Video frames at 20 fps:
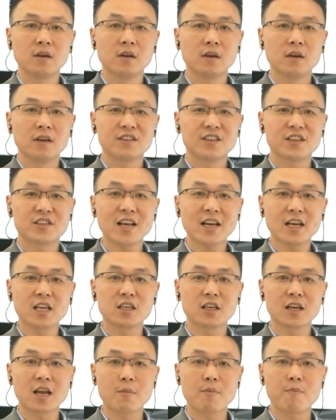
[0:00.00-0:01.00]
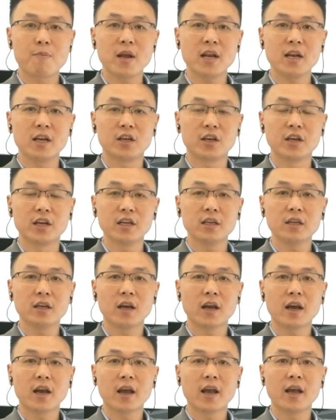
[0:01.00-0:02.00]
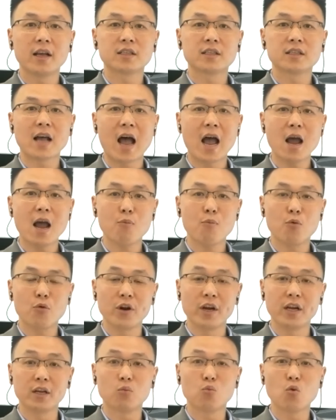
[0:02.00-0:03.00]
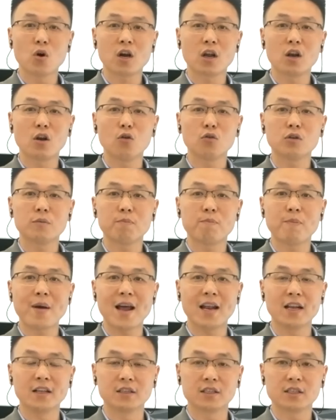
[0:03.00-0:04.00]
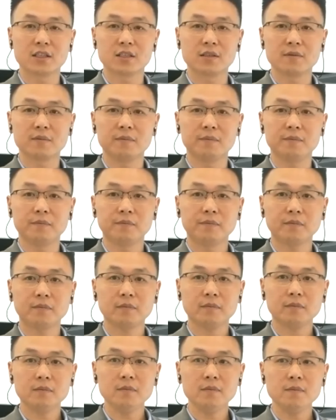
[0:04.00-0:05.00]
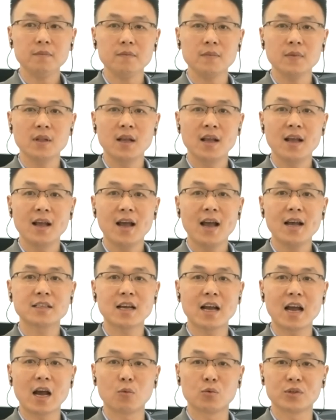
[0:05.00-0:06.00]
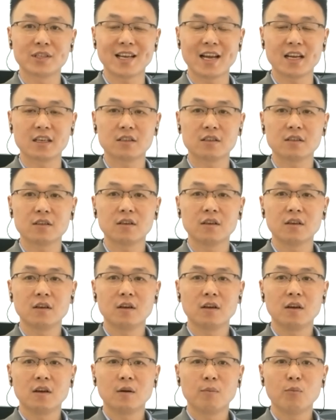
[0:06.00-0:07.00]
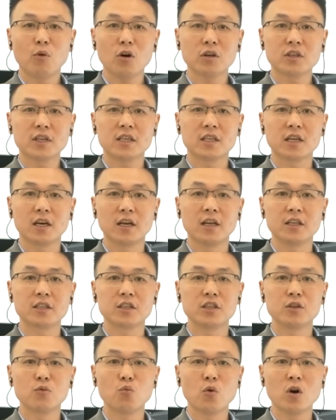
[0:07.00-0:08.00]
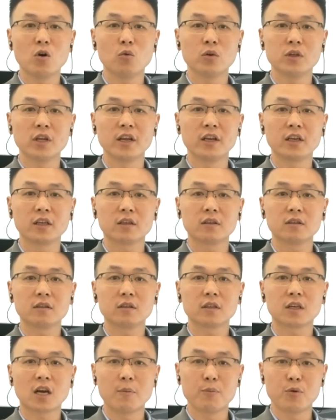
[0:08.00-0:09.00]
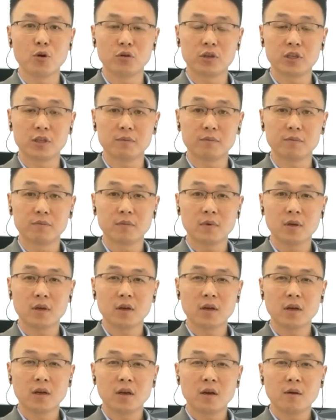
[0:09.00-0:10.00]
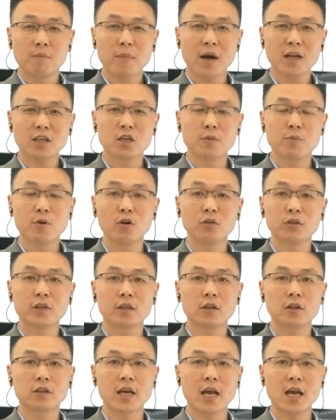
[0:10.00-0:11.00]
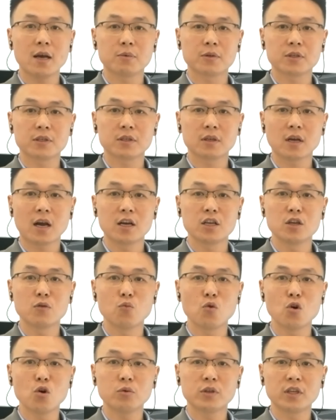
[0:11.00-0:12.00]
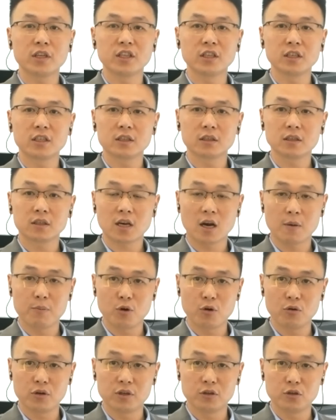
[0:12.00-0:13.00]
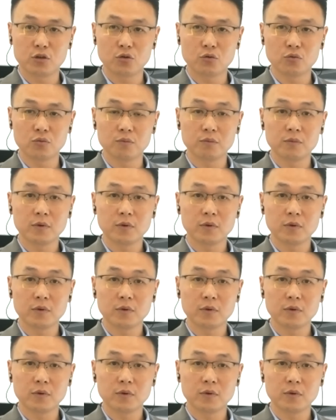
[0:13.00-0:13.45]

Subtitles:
The second capability is the hybrid workload balance. As I have said, more data is involved in computing. Multiple data types are involved in computing too,